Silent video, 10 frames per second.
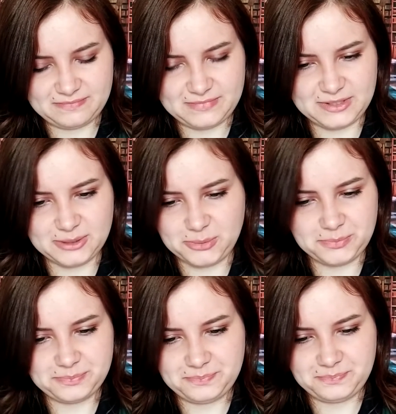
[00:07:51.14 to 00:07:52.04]
No,
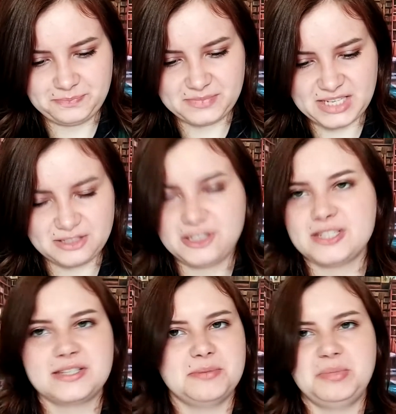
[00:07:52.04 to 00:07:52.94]
it's
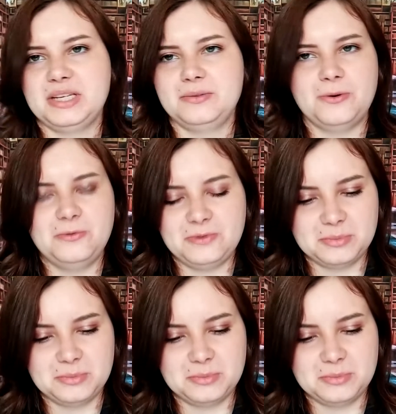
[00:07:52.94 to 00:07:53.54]
just a big no for